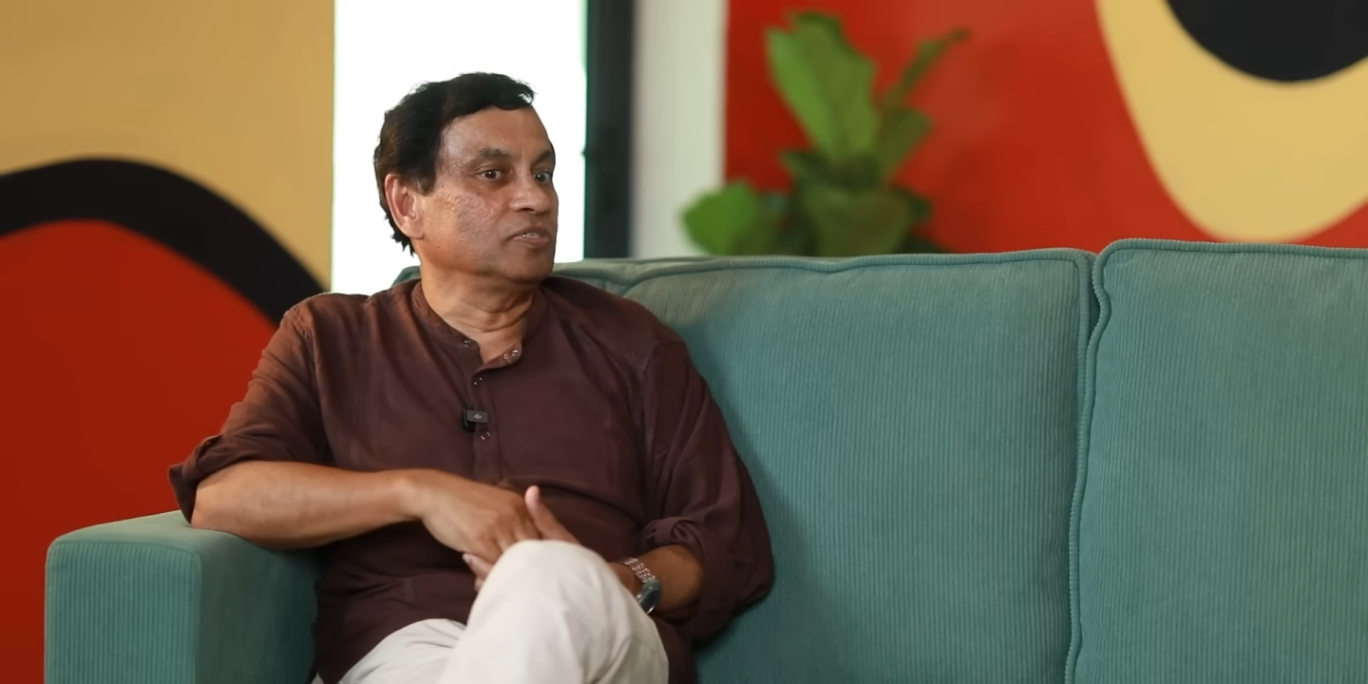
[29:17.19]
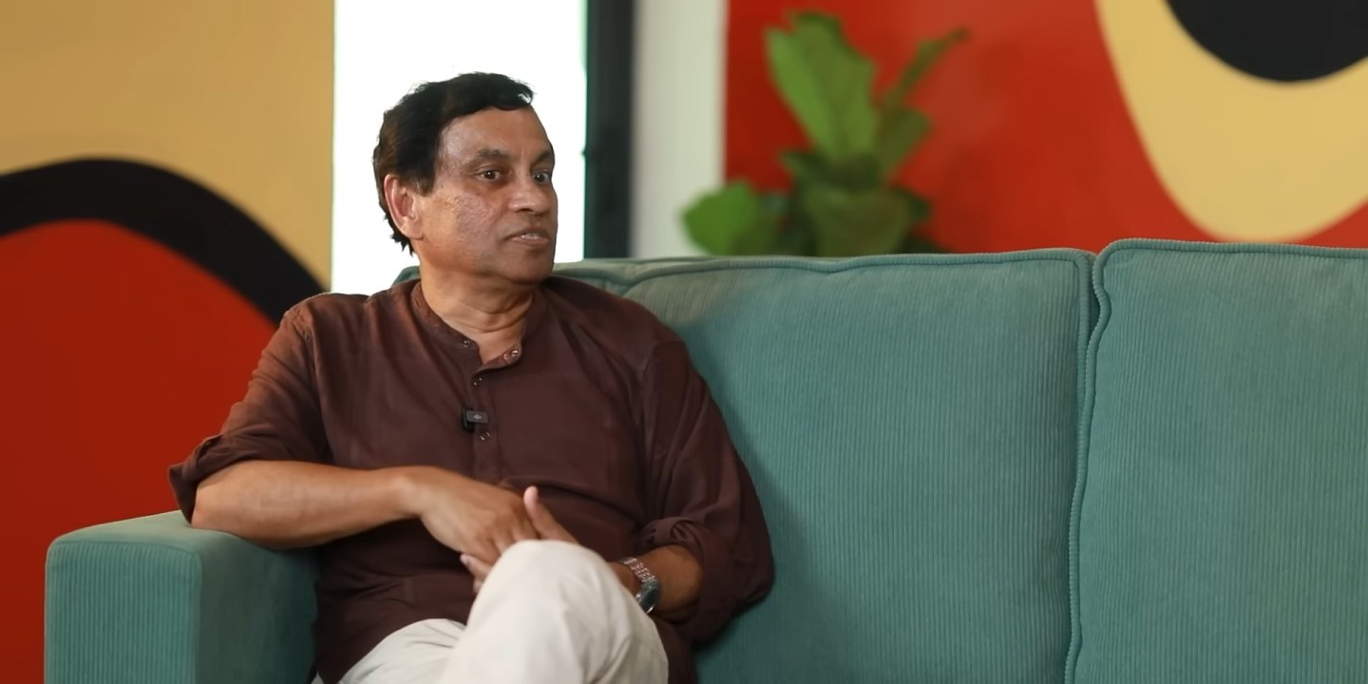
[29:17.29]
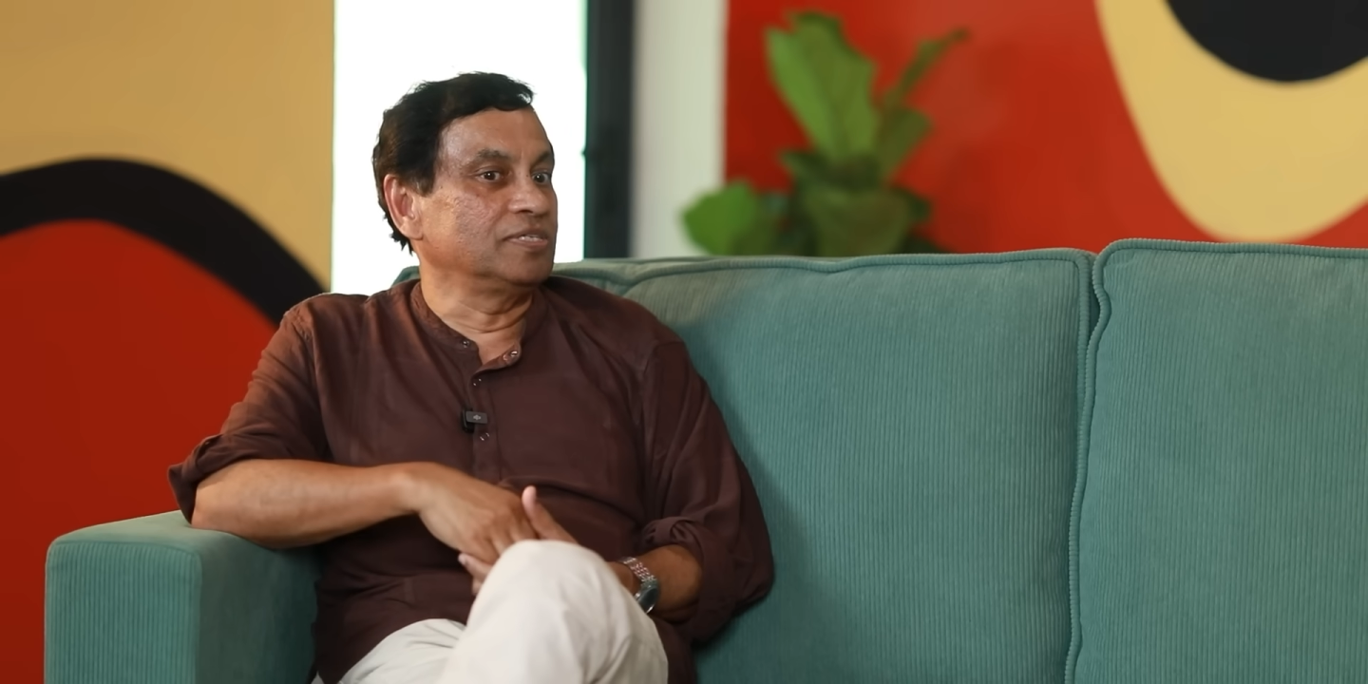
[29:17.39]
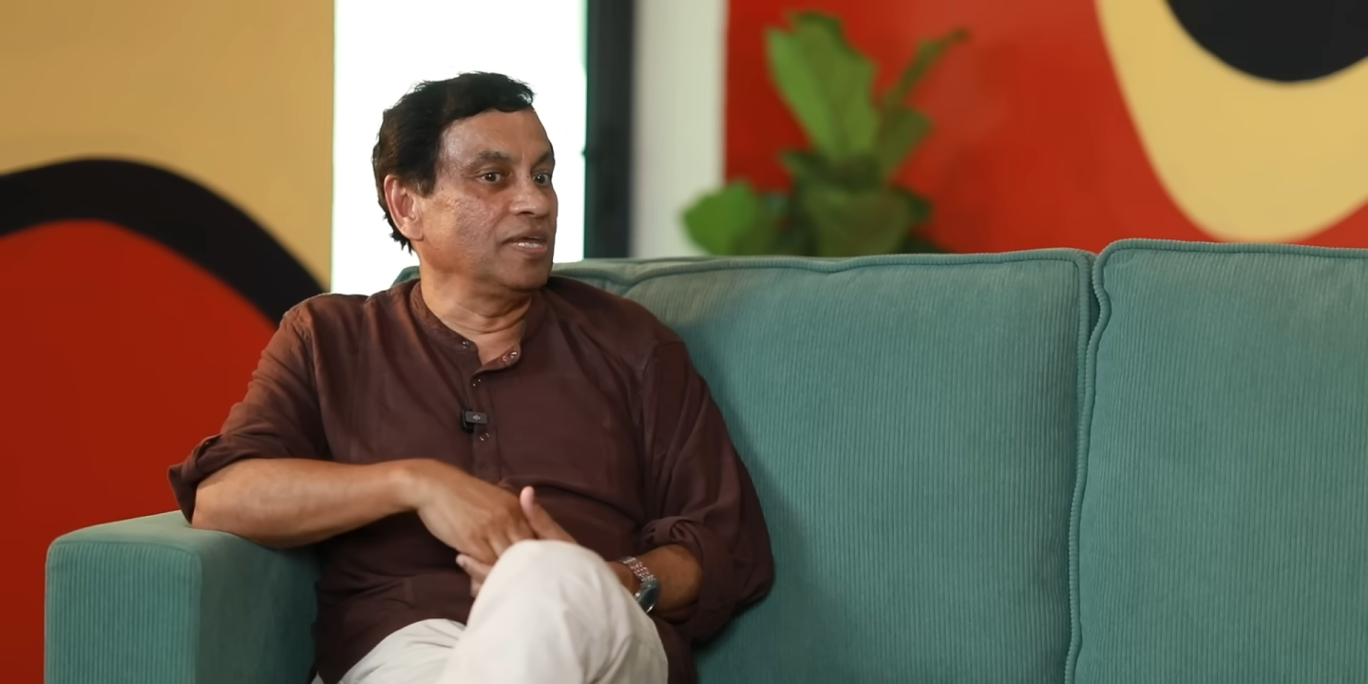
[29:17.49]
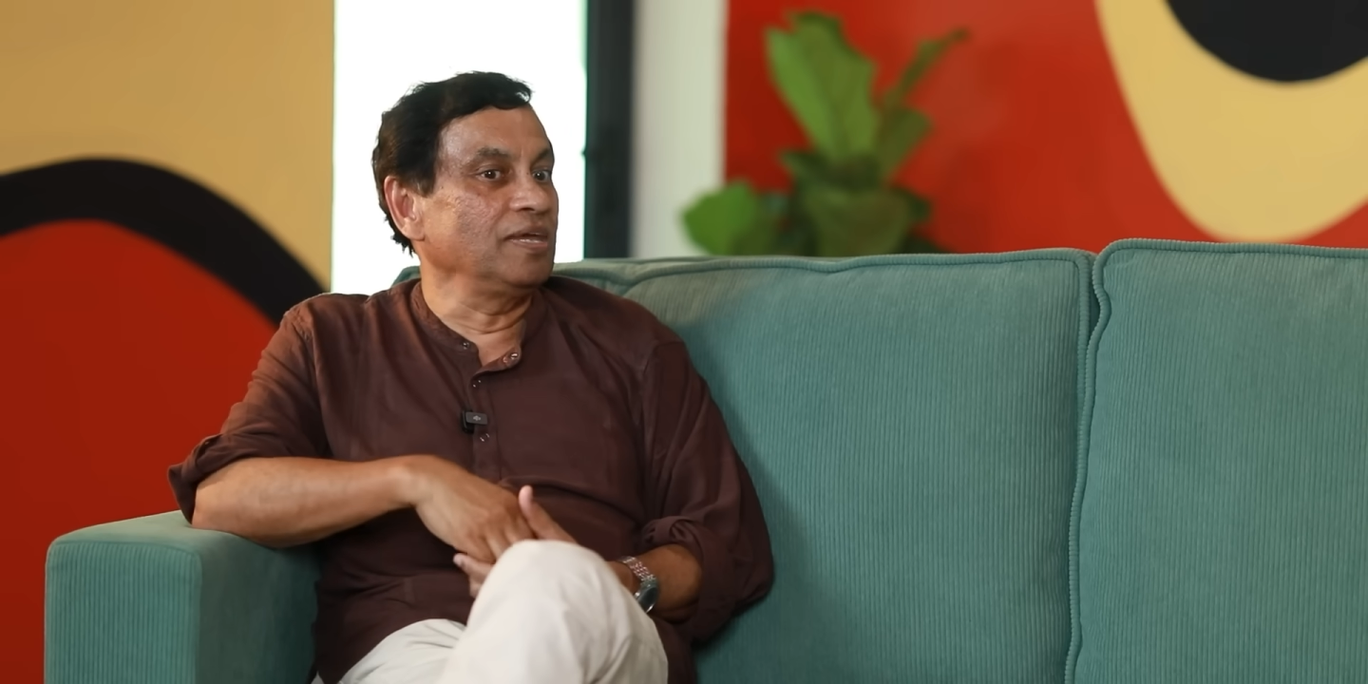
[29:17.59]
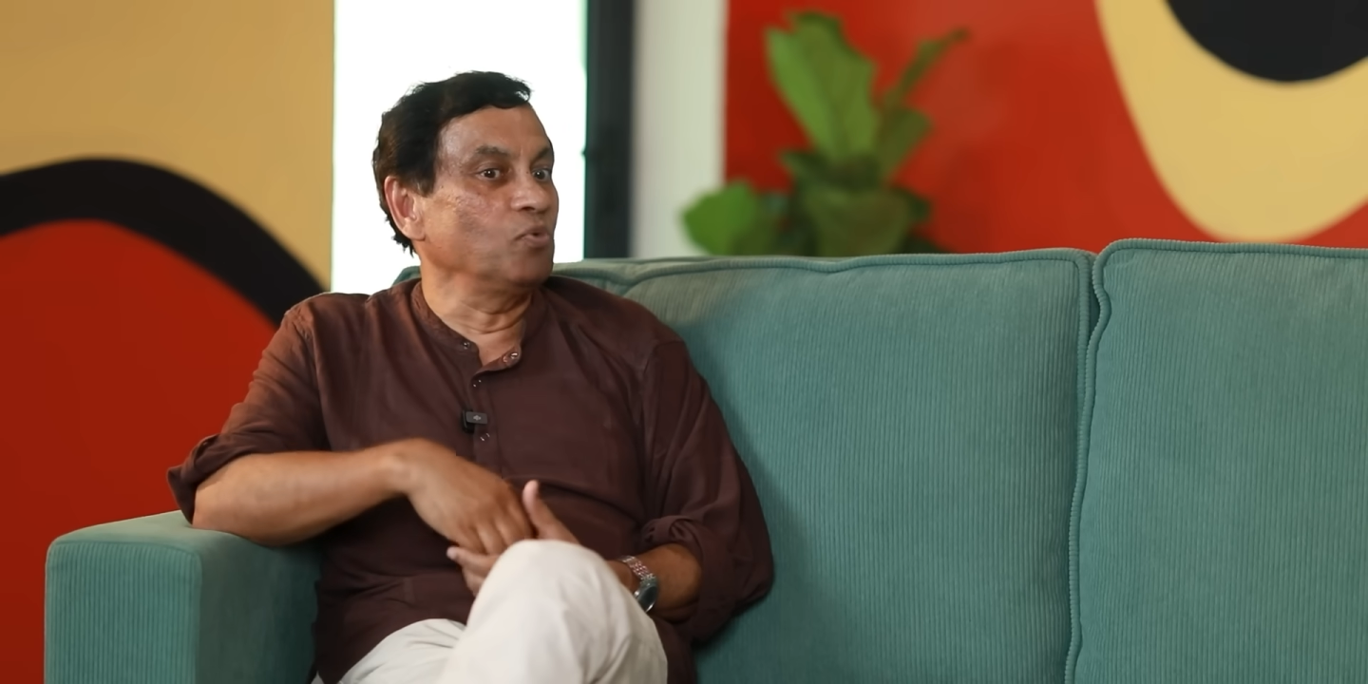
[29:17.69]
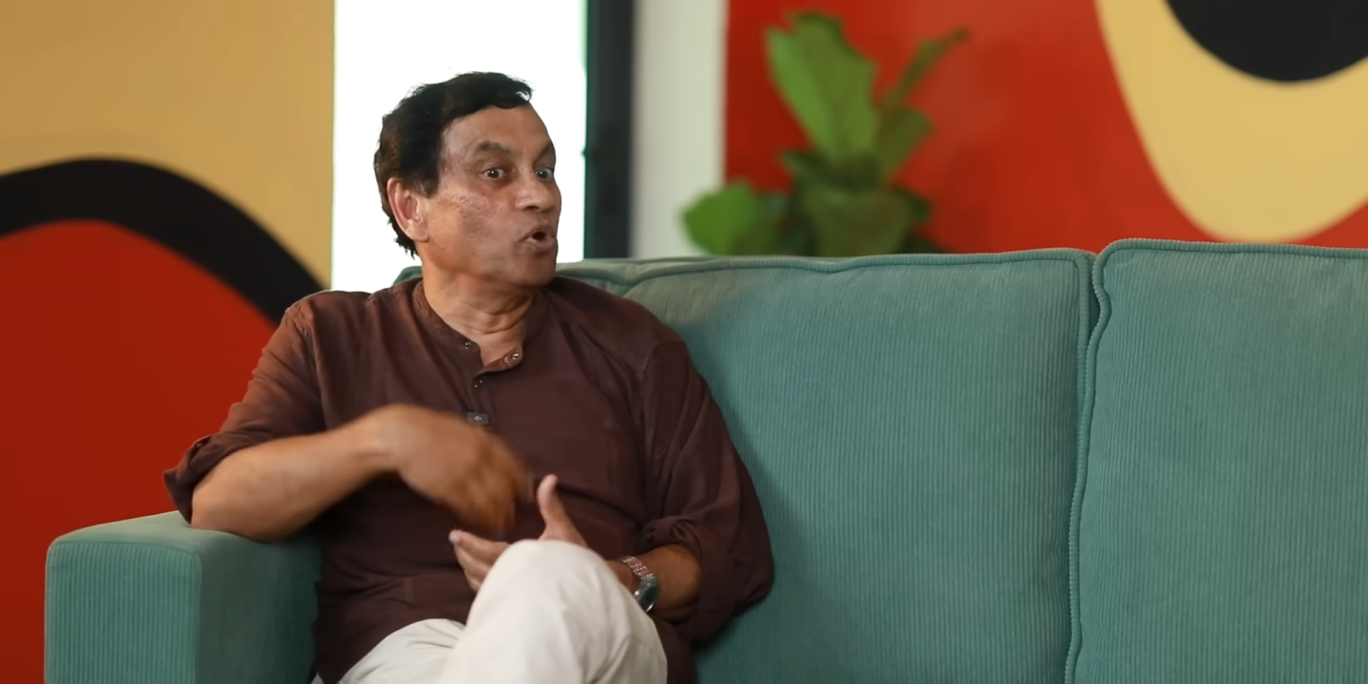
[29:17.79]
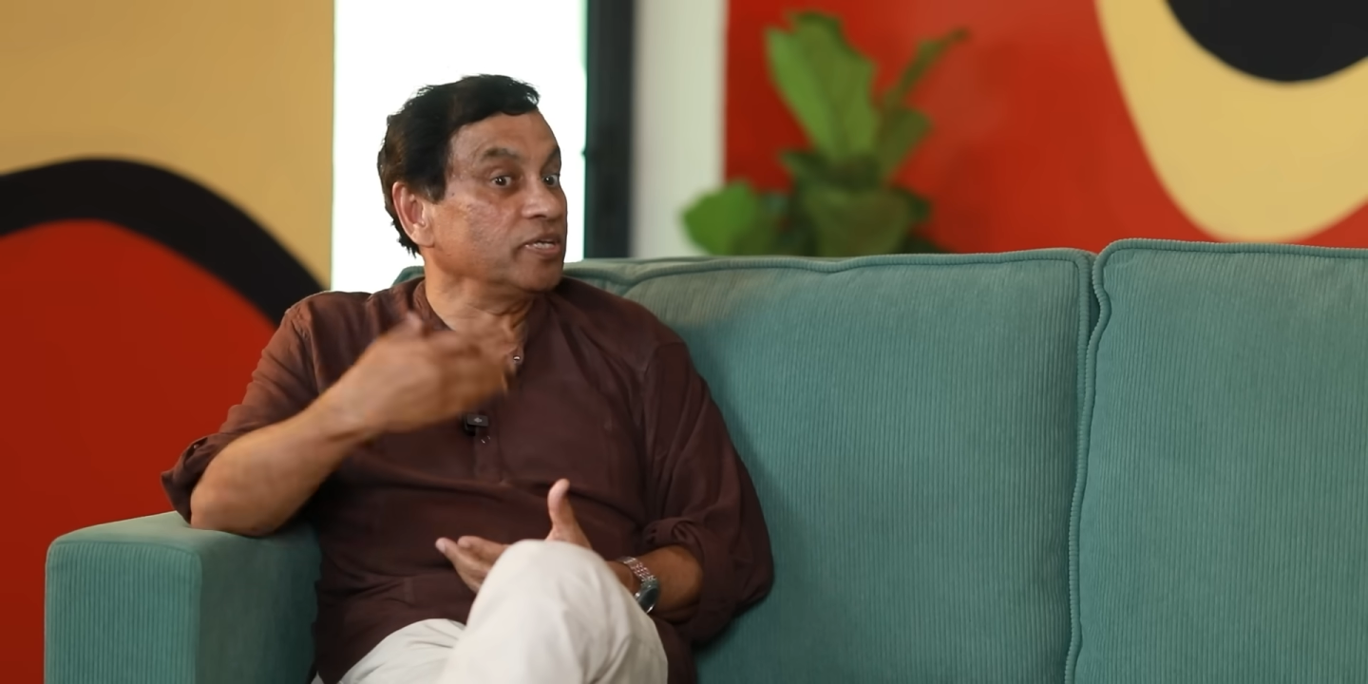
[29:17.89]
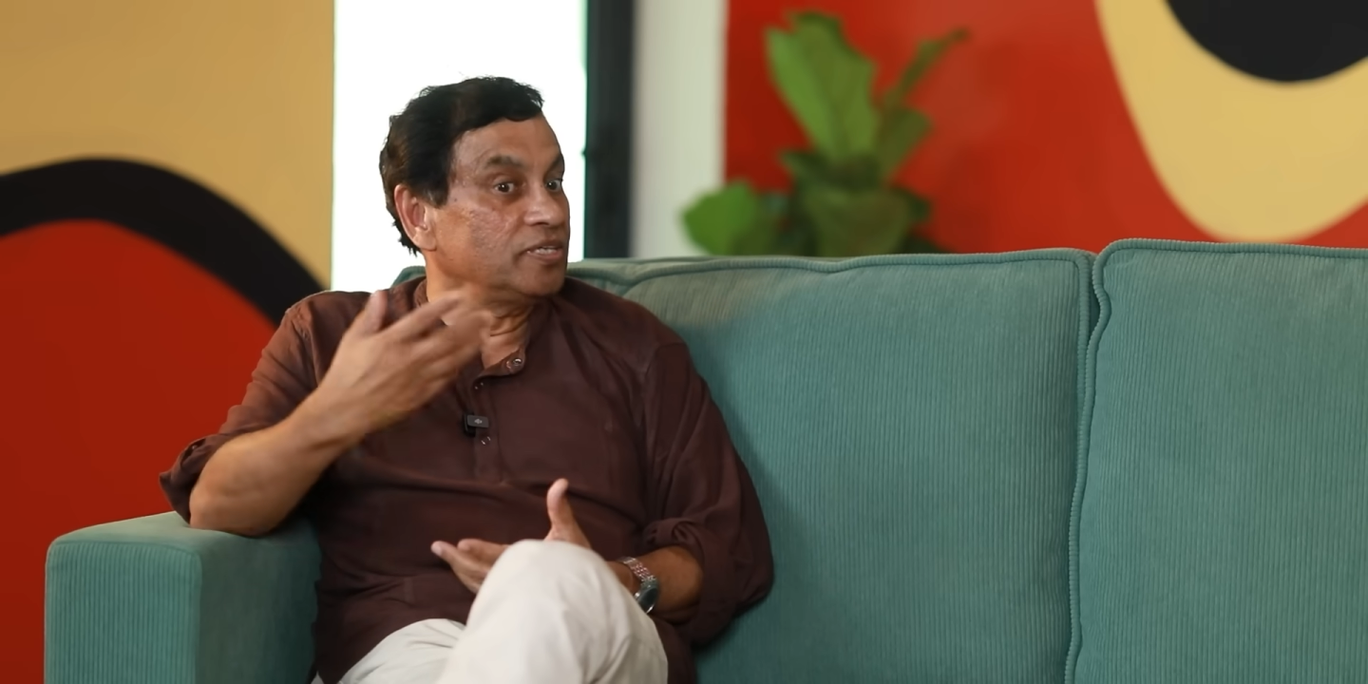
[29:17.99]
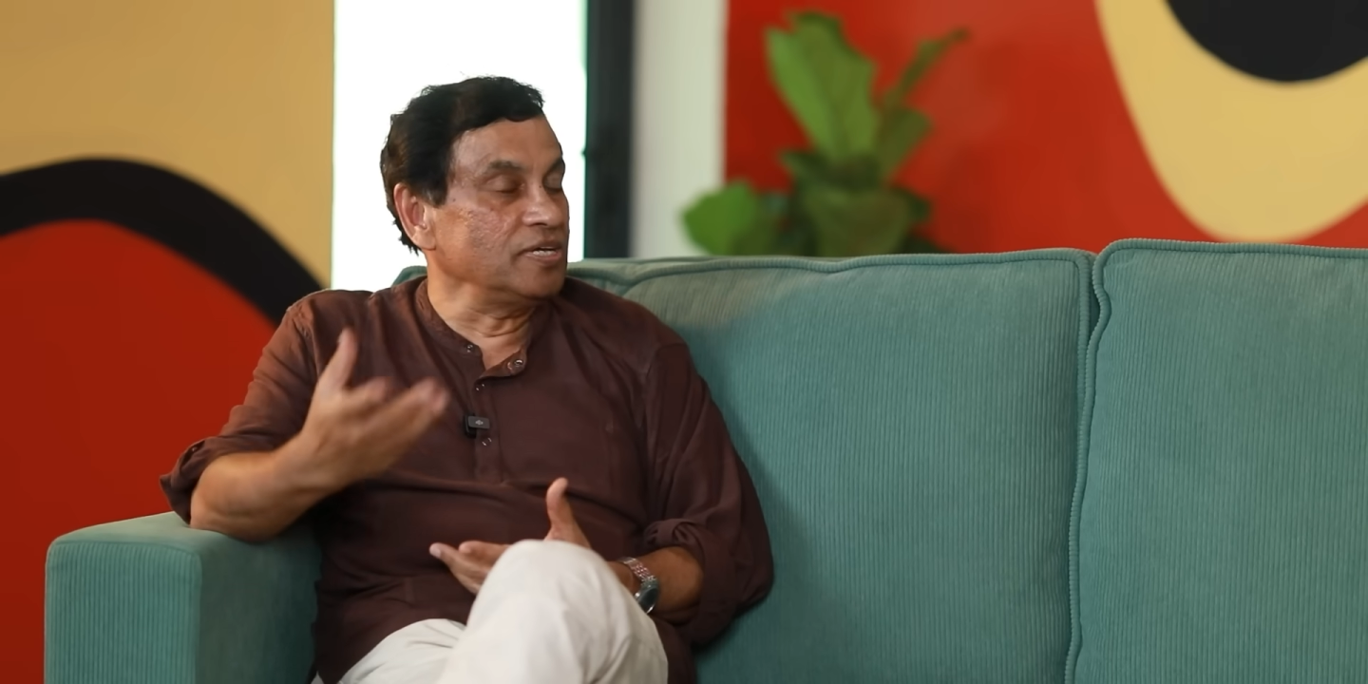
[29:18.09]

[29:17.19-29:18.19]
see what it